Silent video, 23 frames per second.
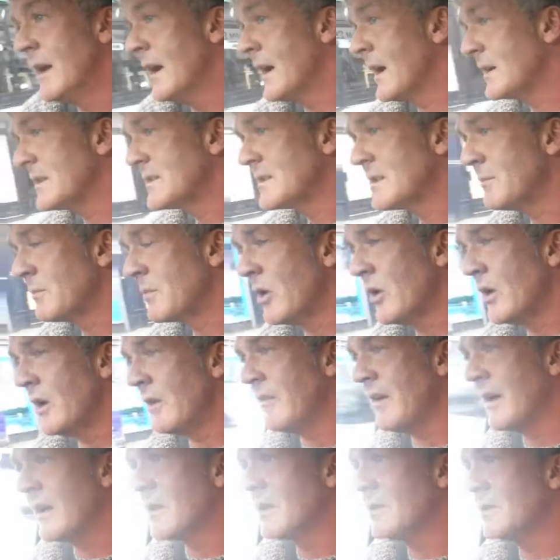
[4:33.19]
like some kind
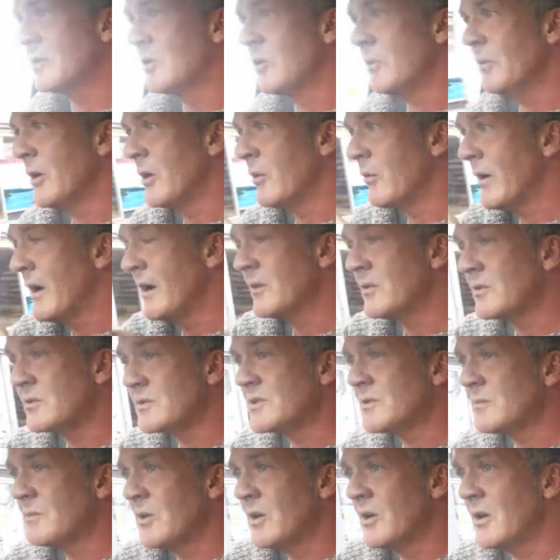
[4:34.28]
of angle coming around or
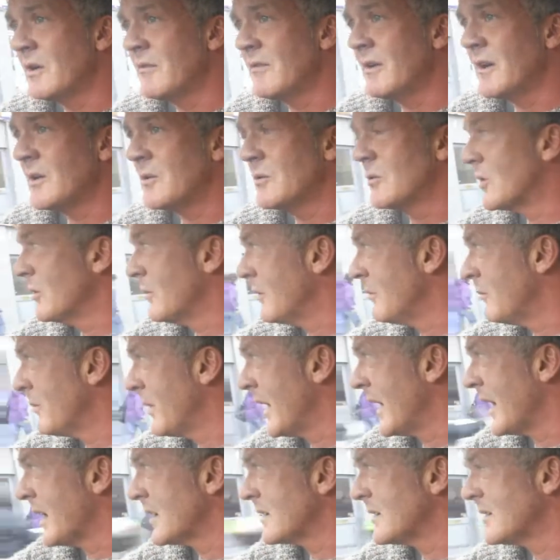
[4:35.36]
some kind of angle coming
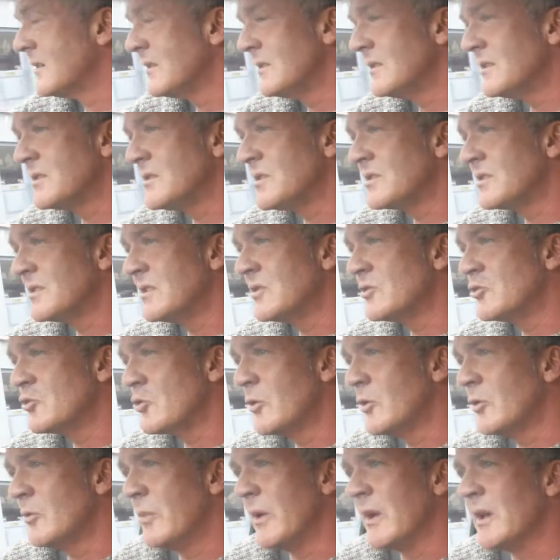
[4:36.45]
back. It's just the
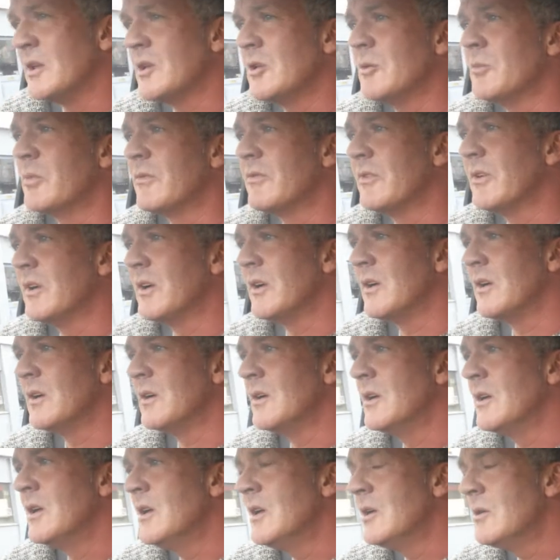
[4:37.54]
drill bit you prefer.
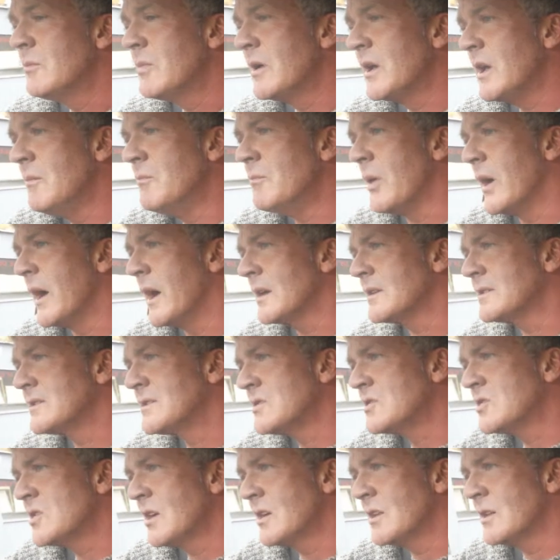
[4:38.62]
But impact,
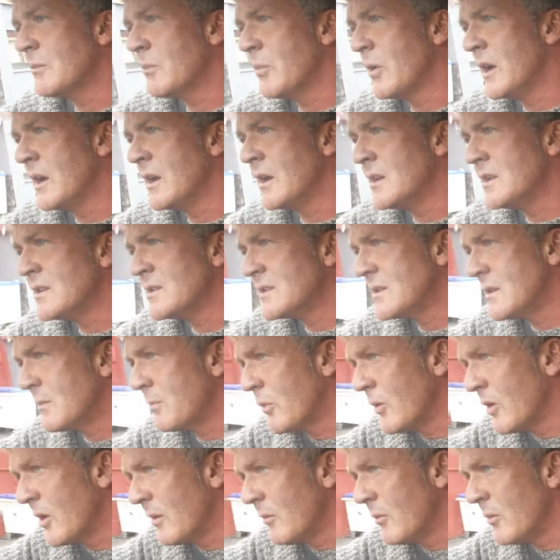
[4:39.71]
to shake the brain, is the
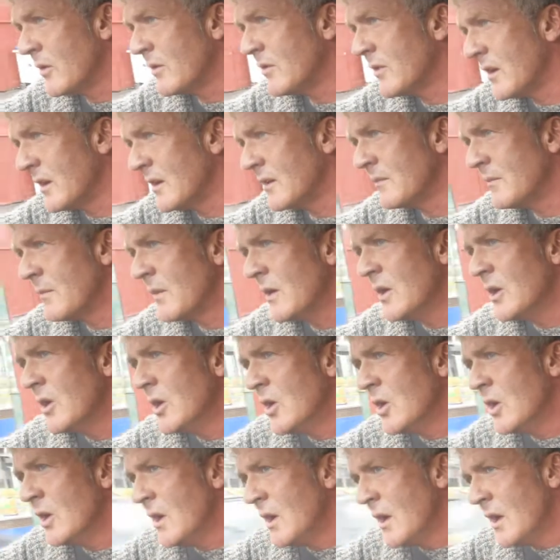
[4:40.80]
primary thing.
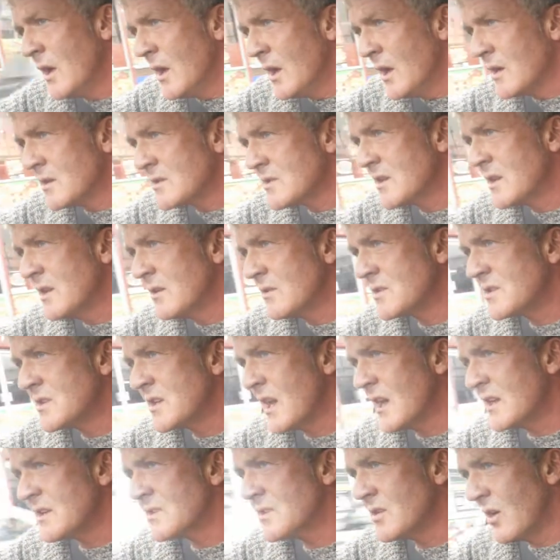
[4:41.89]
Our skill
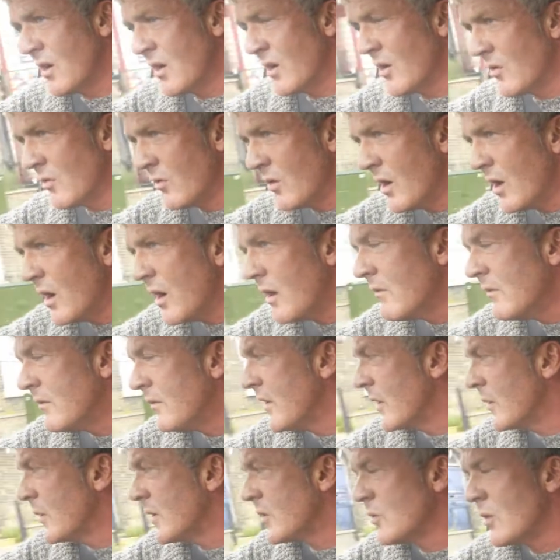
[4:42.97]
sets are
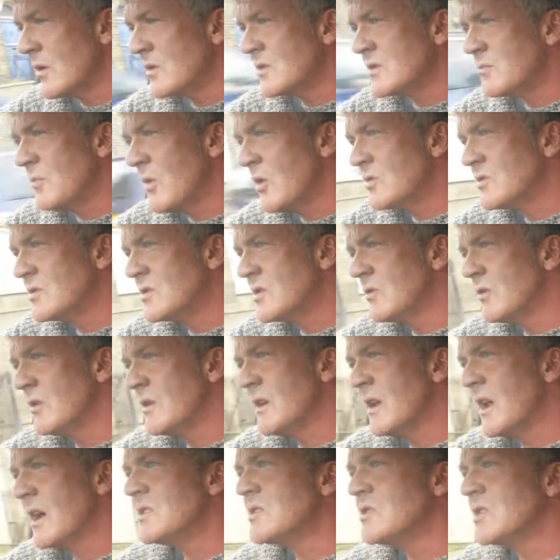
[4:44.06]
very gross motor
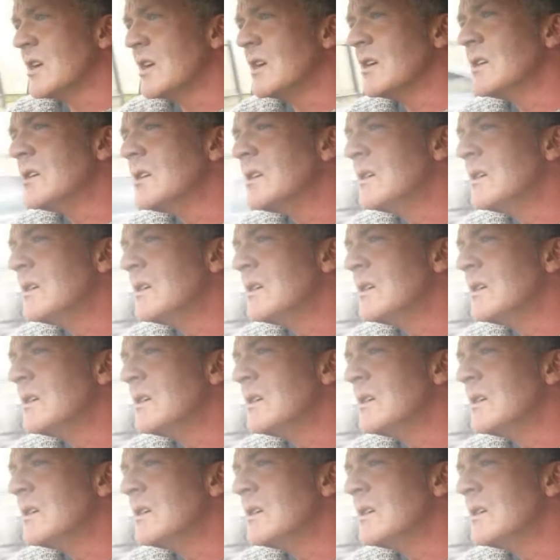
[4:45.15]
in nature,